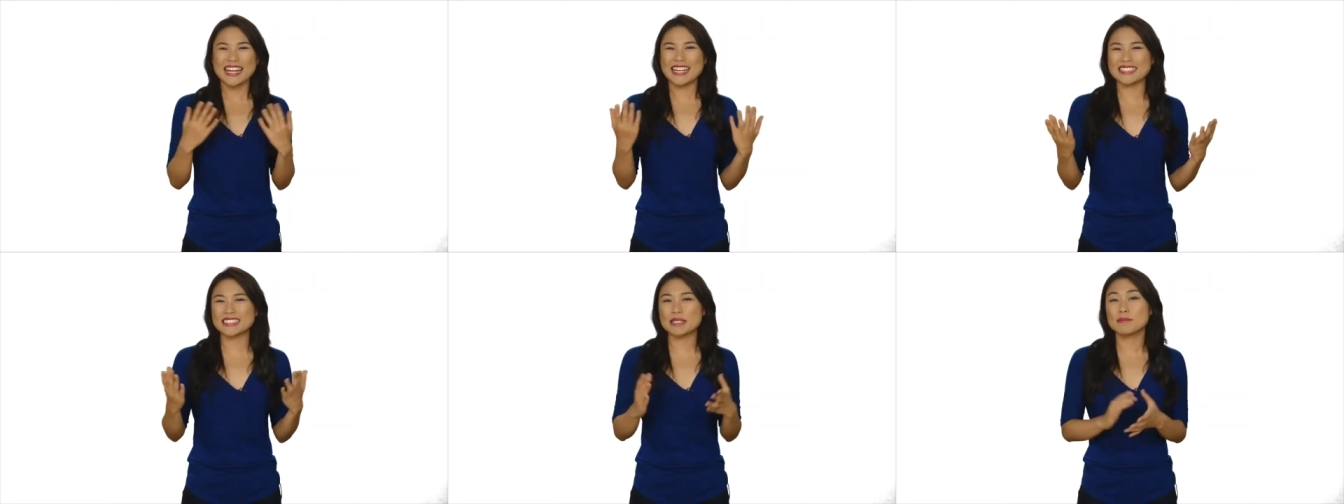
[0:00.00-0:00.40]

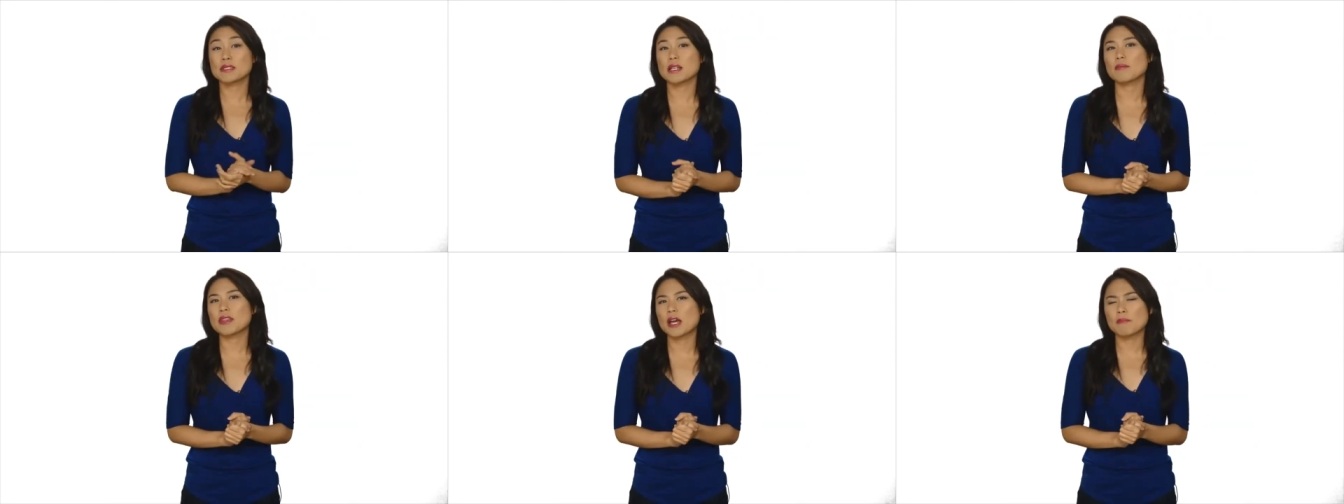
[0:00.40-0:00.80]
In dim
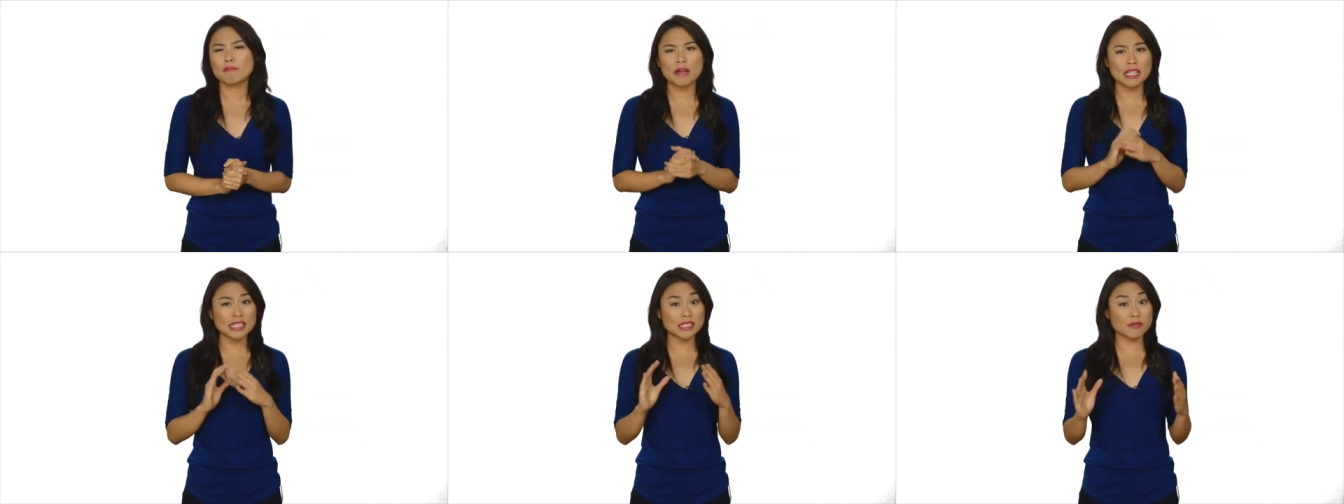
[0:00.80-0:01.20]
sum, there are
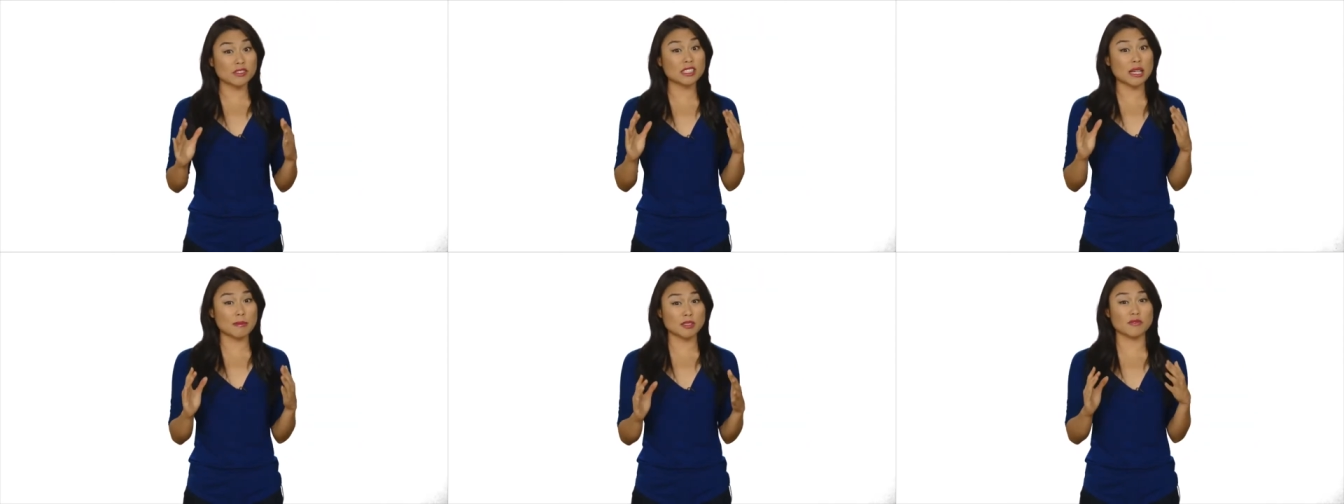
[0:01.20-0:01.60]
many
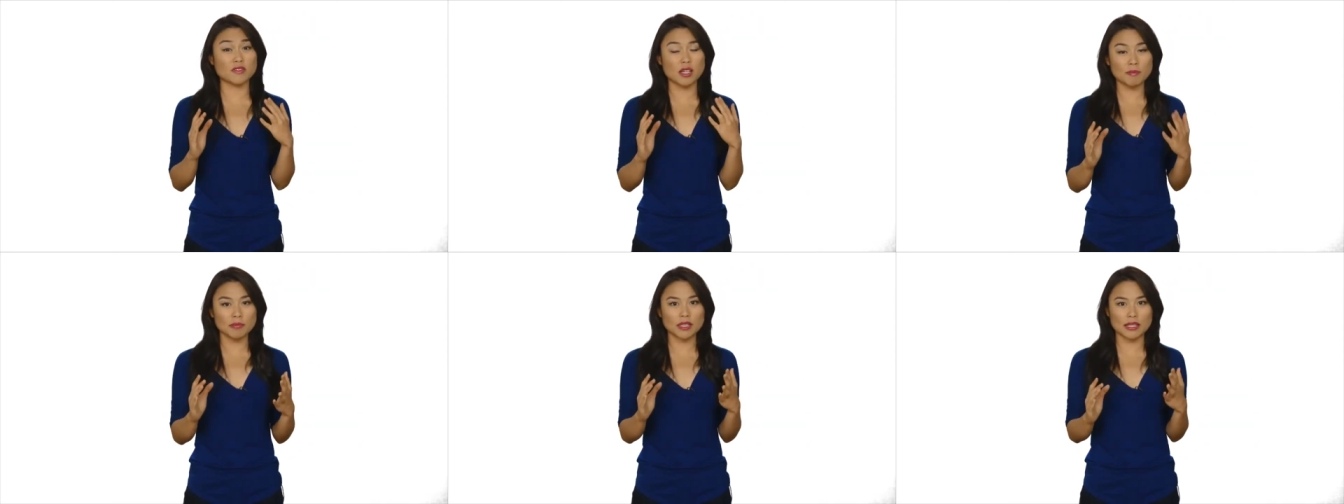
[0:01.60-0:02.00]
different types
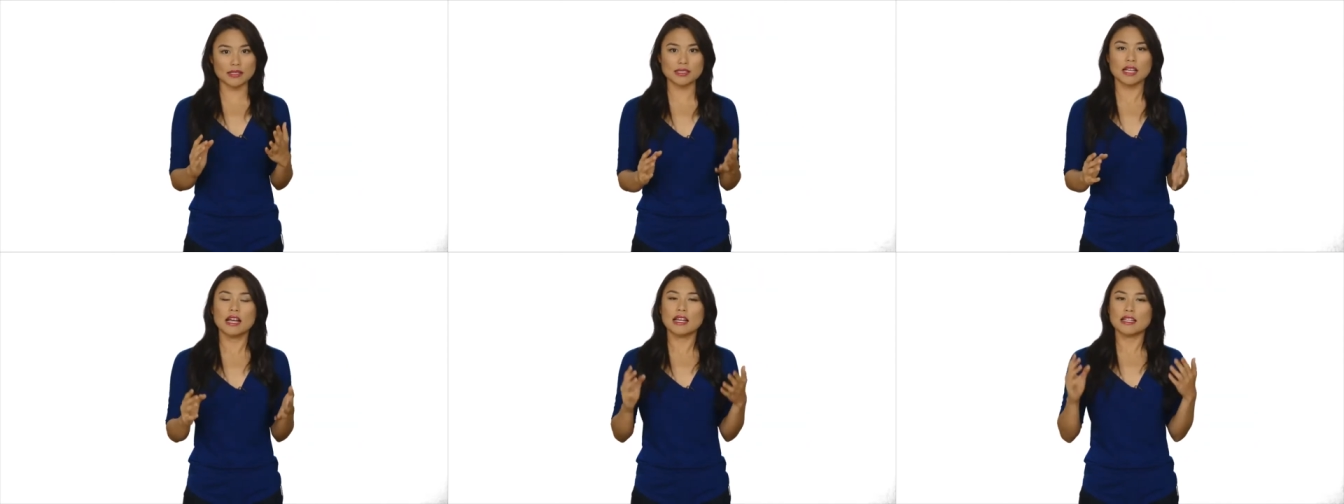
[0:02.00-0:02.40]
of dumplings,